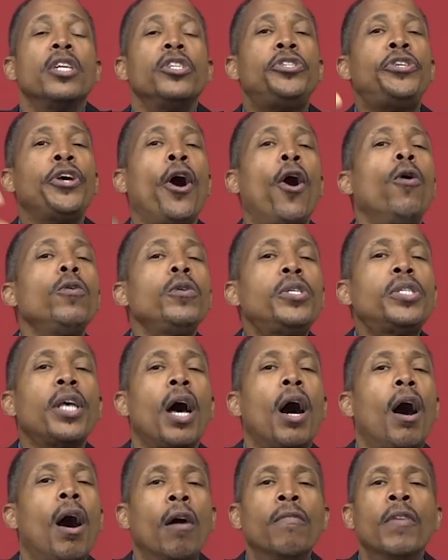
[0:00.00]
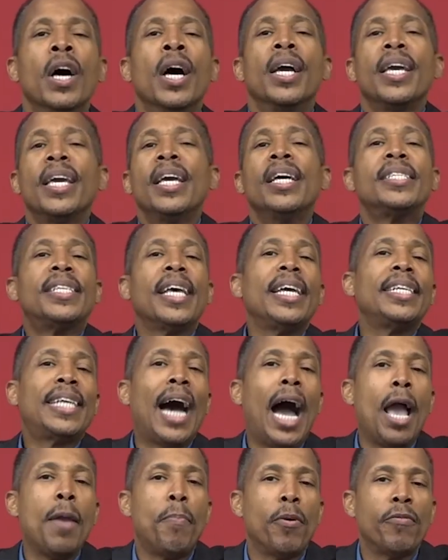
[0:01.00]
Joseph is a
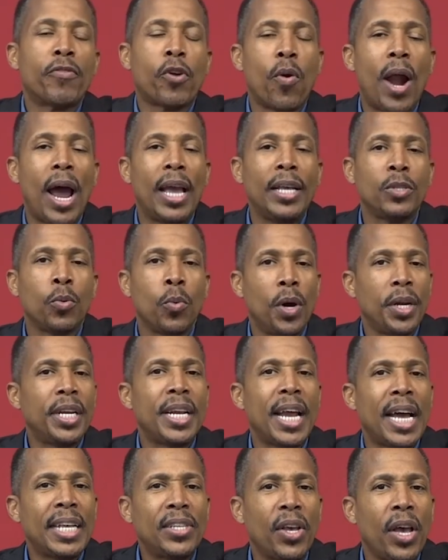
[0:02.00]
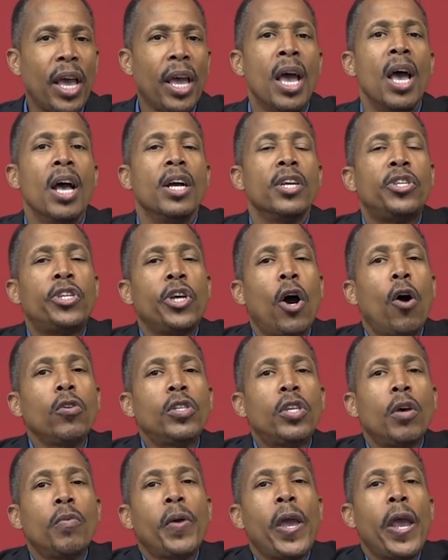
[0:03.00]
type of Christ. What did I say?
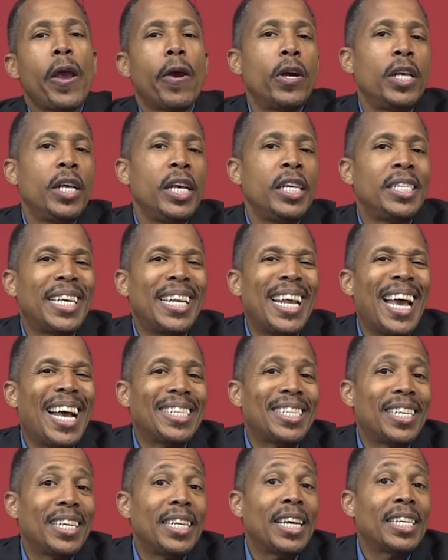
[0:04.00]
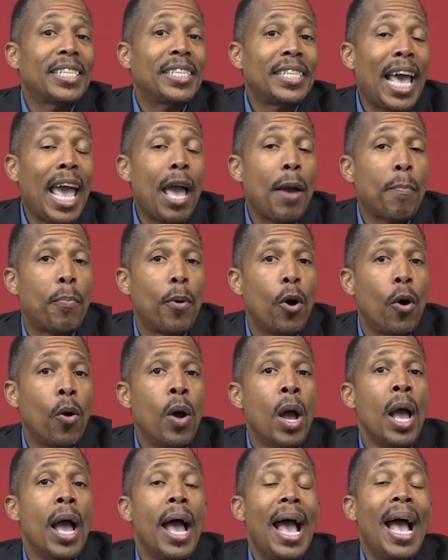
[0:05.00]
Joseph here is it as an
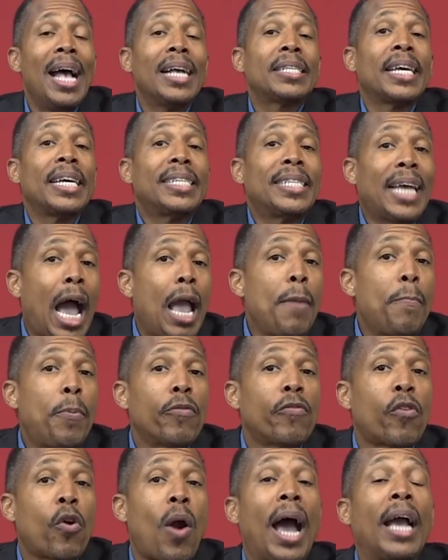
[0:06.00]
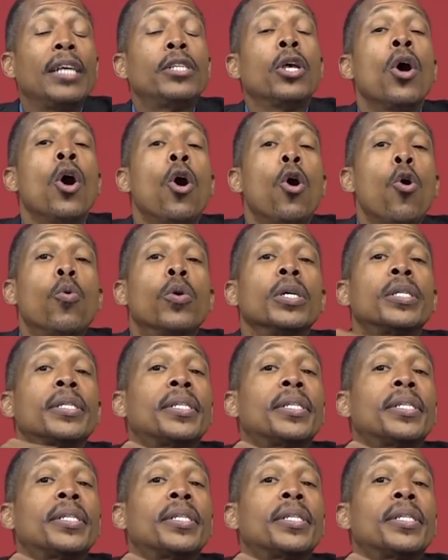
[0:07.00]
example, as a type of Christ who was